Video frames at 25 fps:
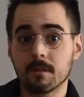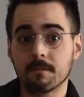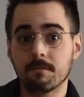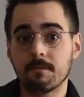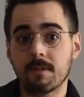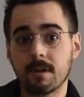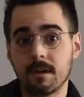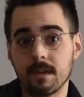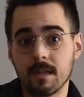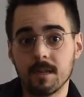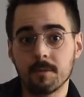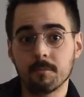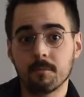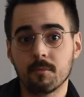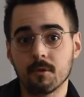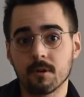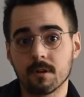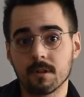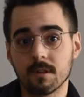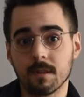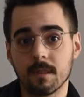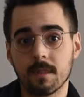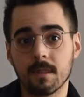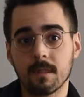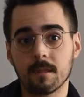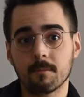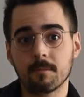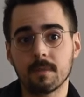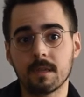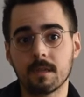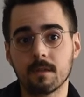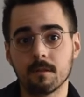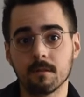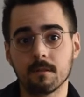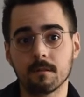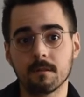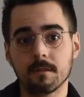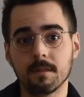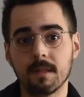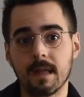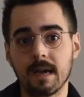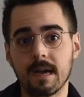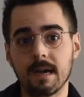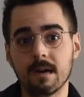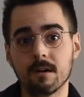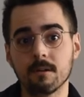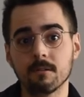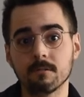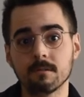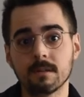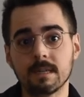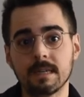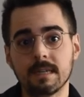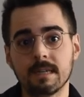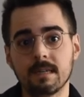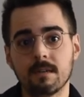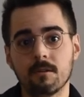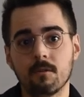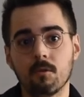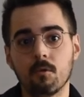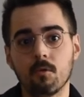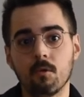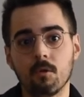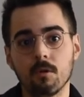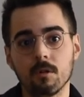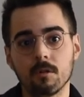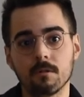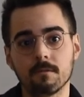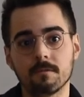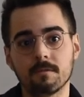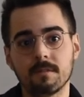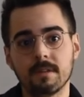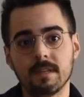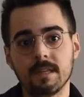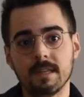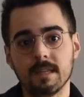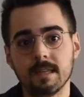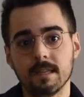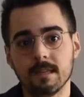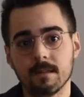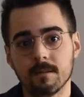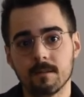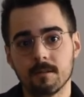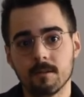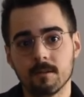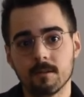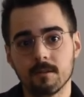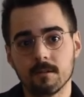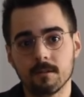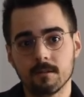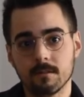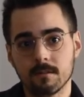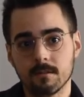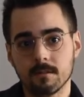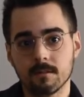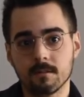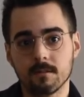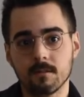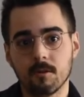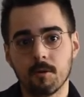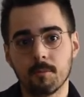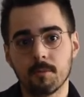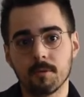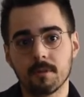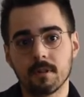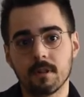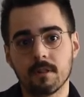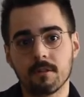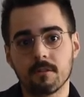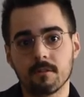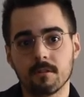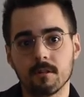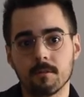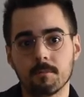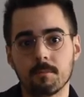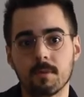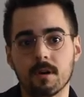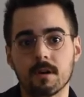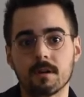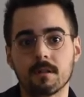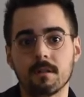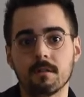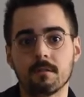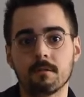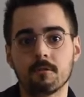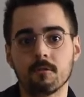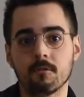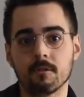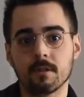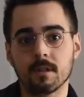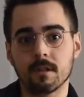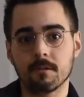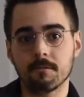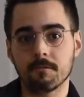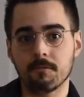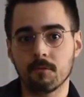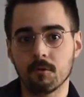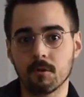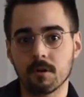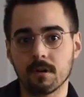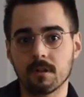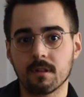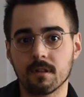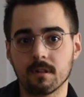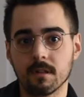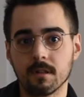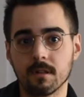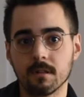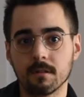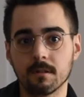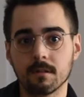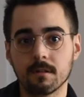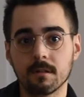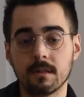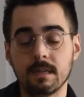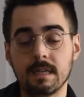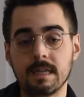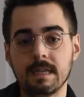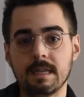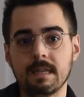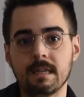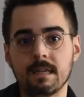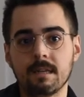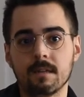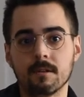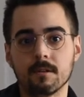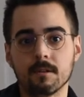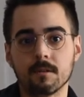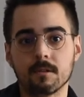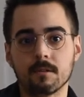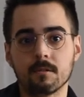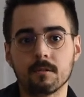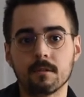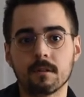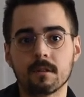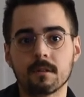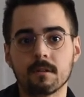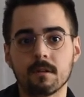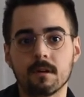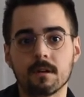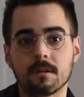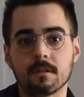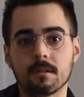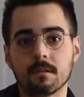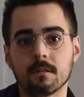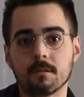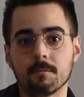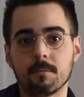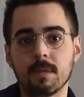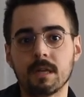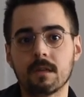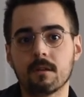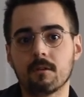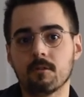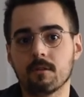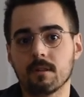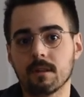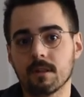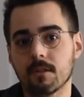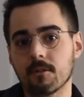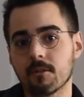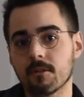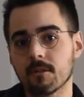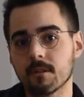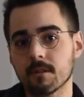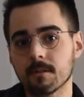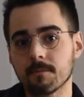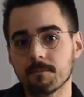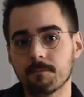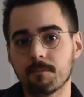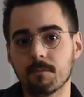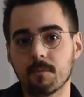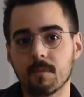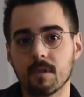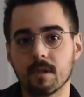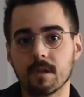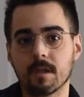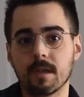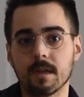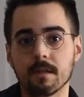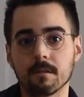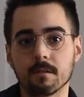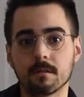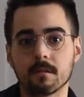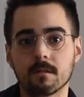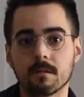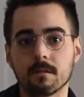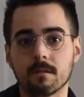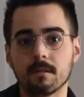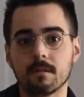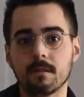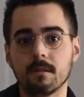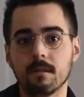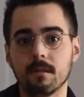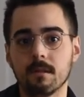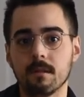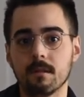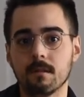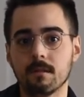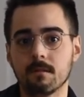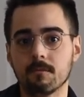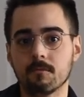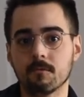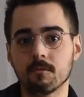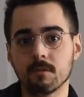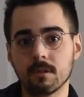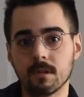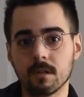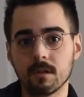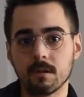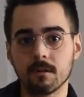a very important thing because now all of the oppositional parties joining forces to start as a big coalition against the ruling